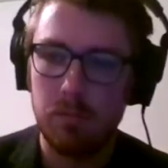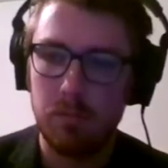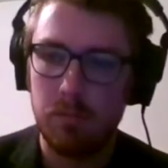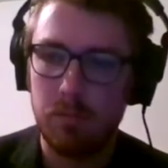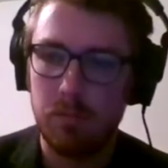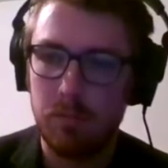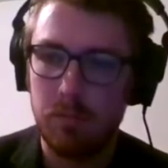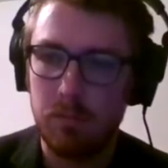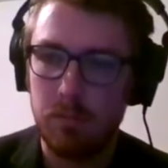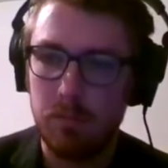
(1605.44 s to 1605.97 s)

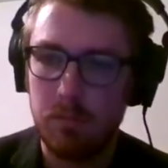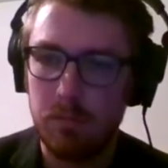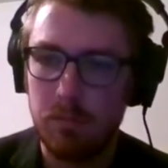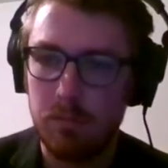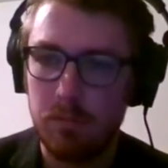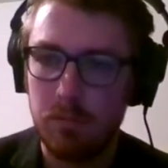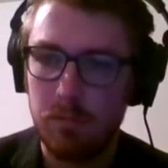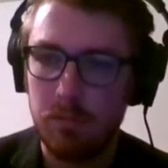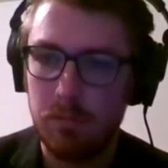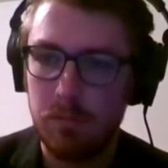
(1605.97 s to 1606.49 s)

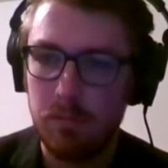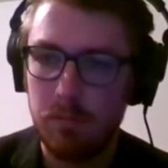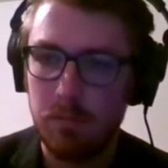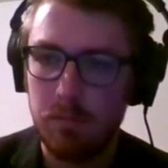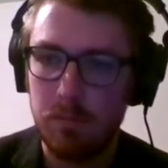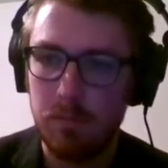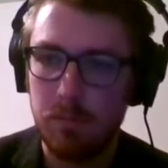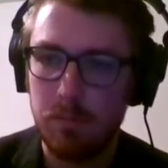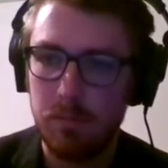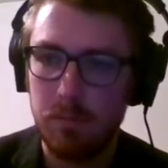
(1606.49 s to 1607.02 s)

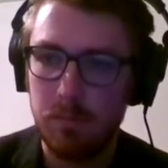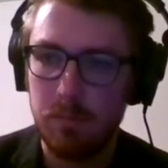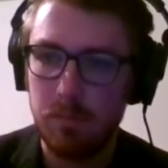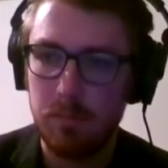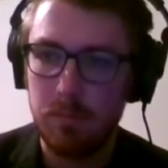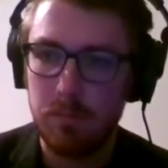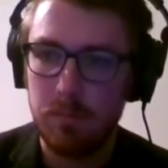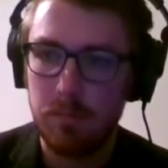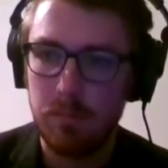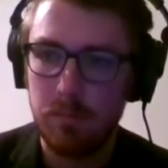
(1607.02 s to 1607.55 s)

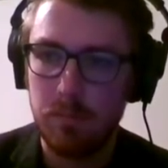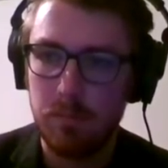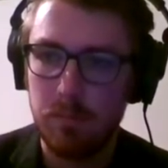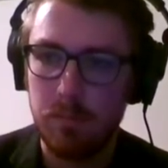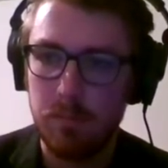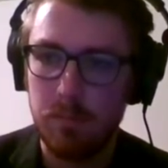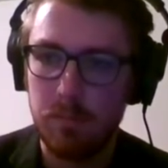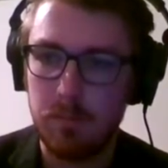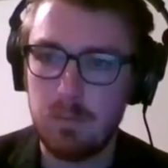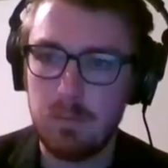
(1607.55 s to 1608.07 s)

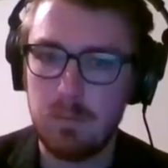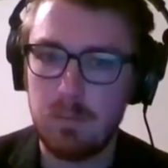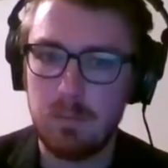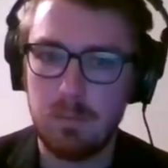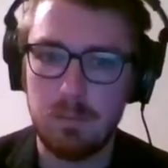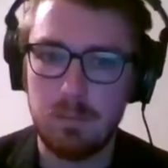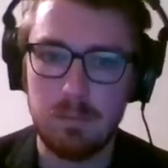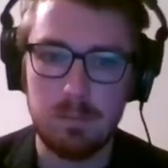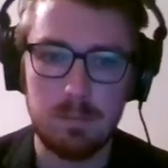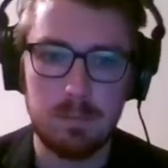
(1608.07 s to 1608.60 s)

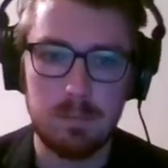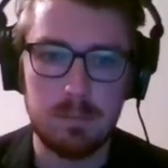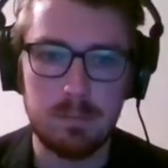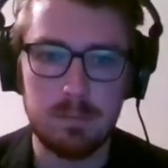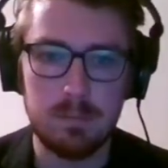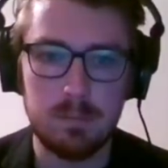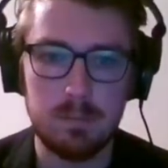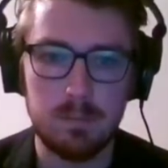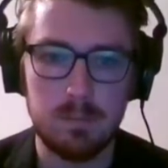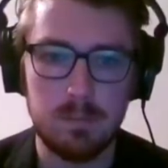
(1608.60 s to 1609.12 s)

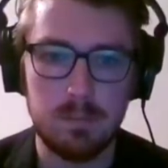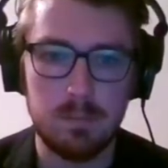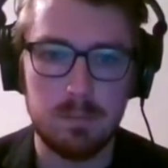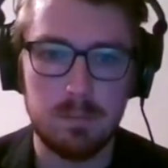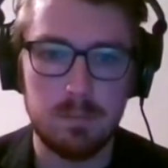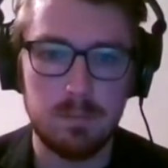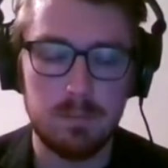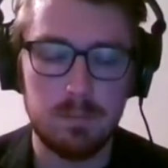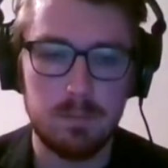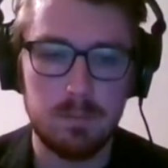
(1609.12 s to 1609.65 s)

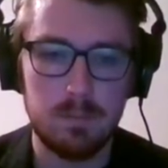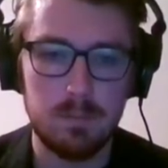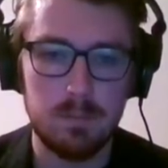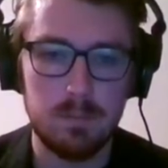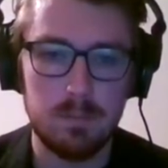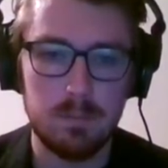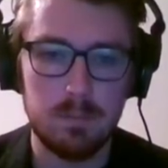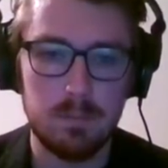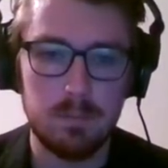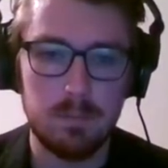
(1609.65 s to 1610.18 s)

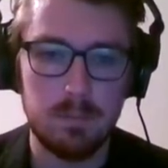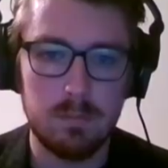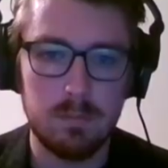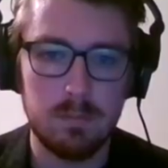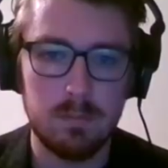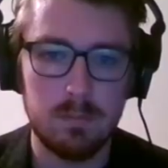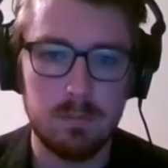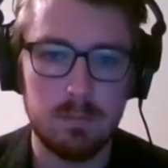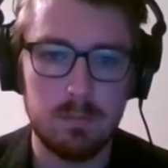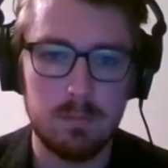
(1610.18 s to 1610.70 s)

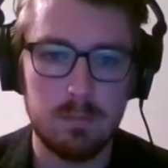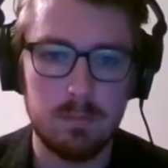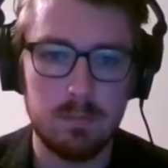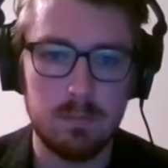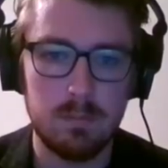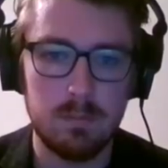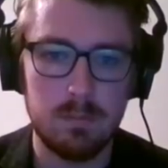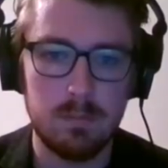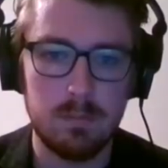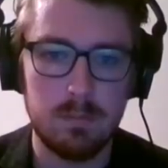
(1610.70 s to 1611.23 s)

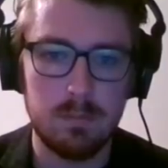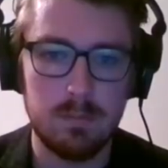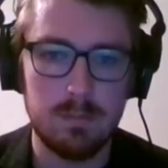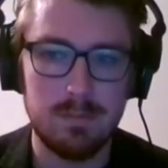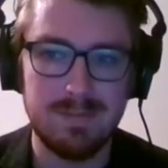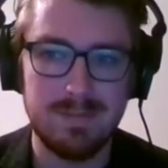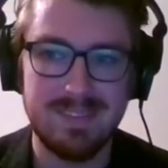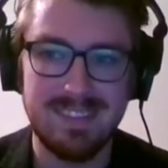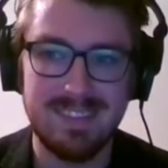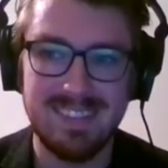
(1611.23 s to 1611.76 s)

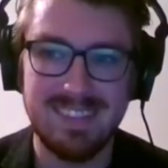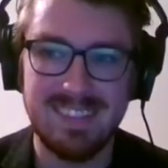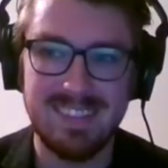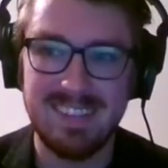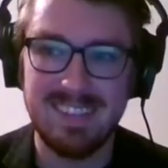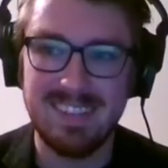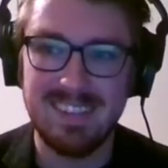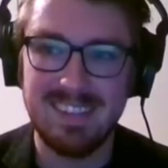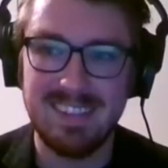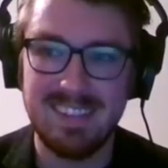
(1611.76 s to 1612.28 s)

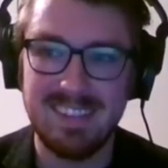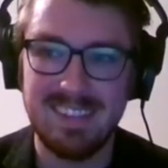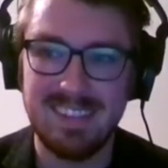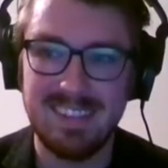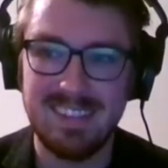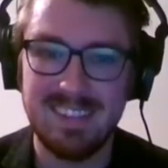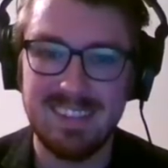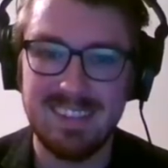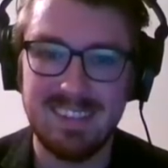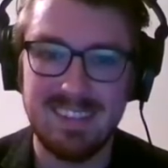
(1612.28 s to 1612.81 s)

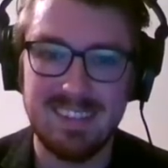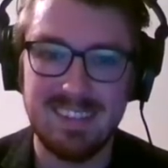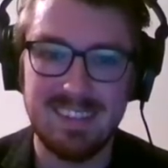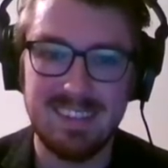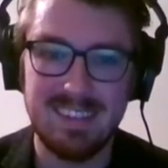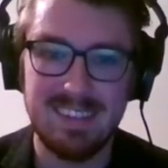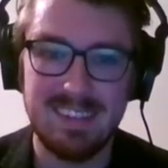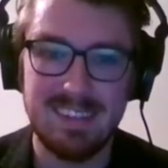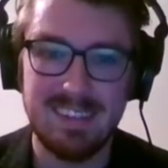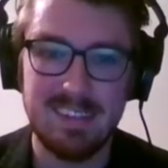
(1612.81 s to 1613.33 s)

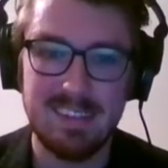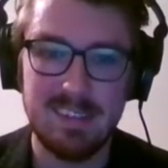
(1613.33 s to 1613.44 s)
No words are spoken by the person on screen.